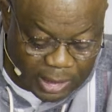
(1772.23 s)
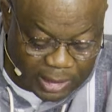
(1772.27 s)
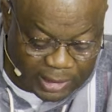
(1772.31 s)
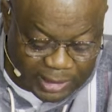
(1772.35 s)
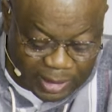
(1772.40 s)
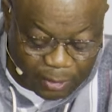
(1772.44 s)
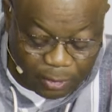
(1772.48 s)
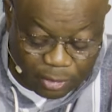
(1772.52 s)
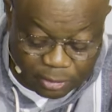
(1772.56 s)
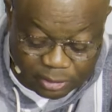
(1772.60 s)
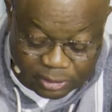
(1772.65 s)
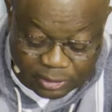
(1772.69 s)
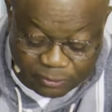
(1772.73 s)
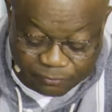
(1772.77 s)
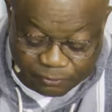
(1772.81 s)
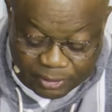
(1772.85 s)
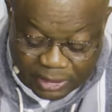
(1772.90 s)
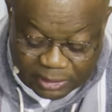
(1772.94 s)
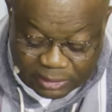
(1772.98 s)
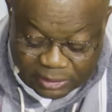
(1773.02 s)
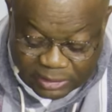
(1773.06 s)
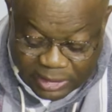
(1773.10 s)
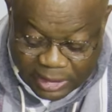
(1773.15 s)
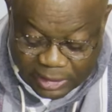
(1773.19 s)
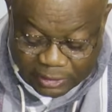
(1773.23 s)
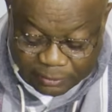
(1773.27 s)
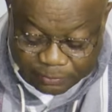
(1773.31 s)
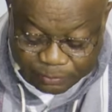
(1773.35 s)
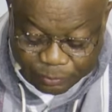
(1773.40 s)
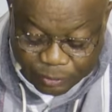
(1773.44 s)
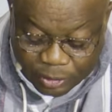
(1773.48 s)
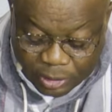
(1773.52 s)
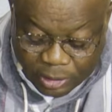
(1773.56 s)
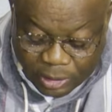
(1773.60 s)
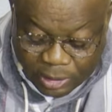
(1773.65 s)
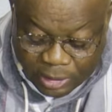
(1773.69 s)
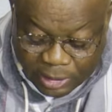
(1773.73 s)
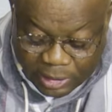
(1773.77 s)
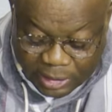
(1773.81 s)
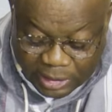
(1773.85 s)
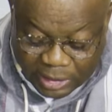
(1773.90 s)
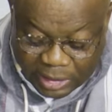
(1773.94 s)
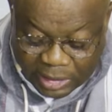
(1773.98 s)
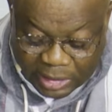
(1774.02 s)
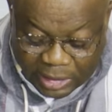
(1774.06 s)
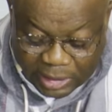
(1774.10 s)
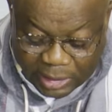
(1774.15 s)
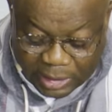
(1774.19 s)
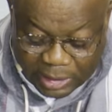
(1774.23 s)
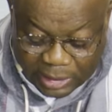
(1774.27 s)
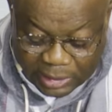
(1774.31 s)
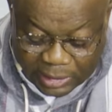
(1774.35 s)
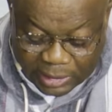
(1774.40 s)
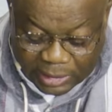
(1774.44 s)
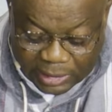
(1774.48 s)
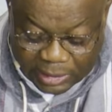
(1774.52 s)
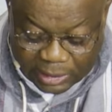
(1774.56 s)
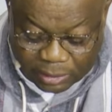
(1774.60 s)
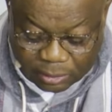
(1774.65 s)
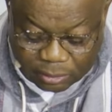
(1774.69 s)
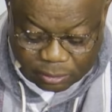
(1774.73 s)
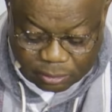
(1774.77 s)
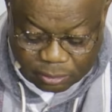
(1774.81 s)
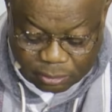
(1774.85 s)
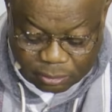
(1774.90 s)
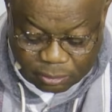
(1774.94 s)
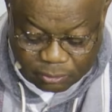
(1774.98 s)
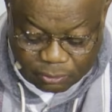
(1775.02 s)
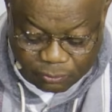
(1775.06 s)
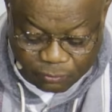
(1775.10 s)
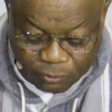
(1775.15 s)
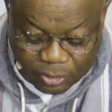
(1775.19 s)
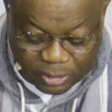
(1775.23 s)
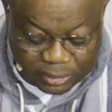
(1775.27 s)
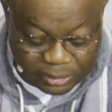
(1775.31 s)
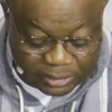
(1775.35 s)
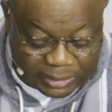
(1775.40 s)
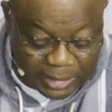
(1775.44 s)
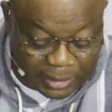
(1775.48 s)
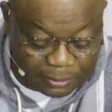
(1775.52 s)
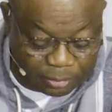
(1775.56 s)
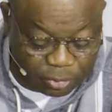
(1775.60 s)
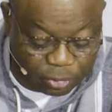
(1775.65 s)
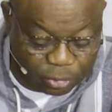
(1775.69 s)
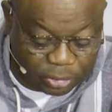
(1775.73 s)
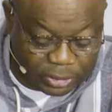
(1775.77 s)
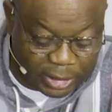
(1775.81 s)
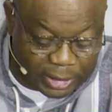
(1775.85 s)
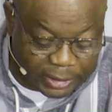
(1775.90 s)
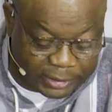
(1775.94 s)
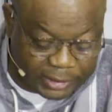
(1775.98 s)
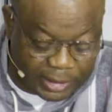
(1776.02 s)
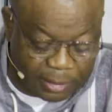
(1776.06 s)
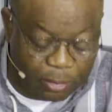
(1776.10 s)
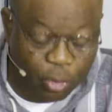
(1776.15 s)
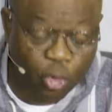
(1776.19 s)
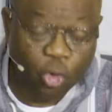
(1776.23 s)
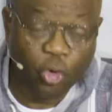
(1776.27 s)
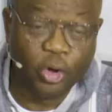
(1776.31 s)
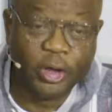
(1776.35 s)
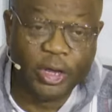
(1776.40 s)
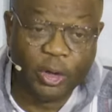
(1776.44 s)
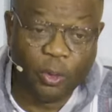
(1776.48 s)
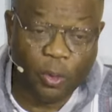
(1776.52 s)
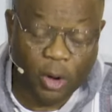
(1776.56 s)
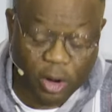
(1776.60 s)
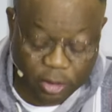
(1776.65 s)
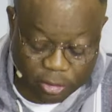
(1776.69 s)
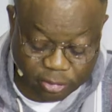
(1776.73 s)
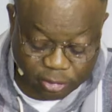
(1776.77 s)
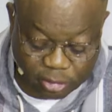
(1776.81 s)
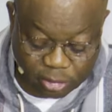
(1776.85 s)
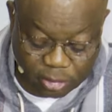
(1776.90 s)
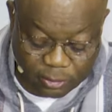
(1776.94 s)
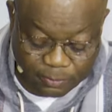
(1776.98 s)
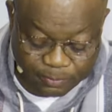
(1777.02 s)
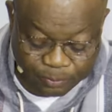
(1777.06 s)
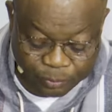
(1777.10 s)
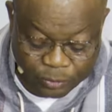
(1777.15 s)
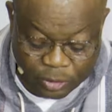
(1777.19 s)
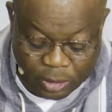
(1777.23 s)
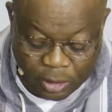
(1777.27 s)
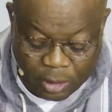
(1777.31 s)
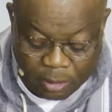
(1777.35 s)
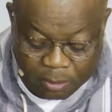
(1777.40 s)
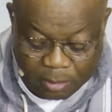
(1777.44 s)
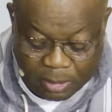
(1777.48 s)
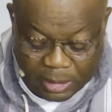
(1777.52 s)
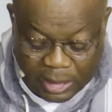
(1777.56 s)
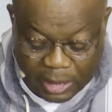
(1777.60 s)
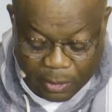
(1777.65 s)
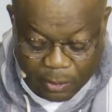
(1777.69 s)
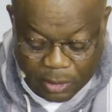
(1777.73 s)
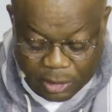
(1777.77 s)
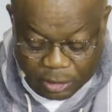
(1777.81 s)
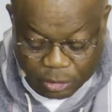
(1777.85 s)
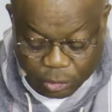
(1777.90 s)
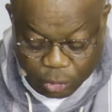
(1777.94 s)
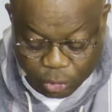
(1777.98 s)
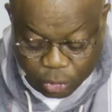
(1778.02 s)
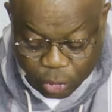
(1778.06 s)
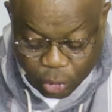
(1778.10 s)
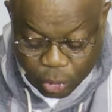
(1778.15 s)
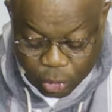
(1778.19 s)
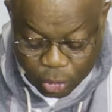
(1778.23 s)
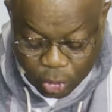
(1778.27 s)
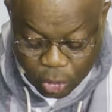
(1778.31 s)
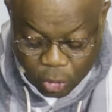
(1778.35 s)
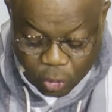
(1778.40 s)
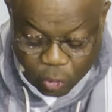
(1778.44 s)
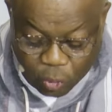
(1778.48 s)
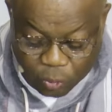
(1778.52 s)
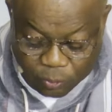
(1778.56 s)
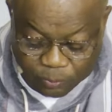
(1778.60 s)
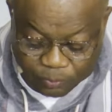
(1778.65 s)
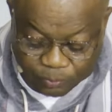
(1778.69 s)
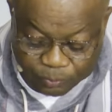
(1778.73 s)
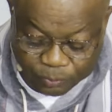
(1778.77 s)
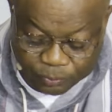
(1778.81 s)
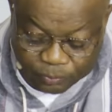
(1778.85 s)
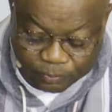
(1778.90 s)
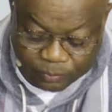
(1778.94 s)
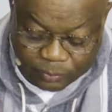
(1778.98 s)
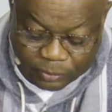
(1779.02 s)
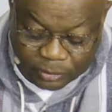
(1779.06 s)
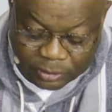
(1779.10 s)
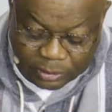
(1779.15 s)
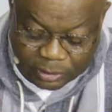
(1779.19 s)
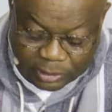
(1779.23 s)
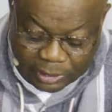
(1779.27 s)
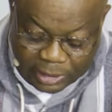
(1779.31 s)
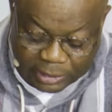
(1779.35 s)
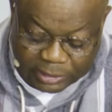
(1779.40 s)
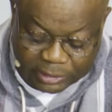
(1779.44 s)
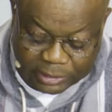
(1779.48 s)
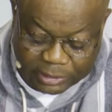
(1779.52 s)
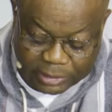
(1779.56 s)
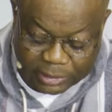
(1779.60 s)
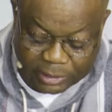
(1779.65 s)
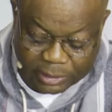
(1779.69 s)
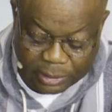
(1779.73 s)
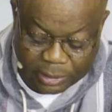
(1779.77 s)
And that was in verse 9. He, he didn't waste time to tell them who he was. But I want you to know that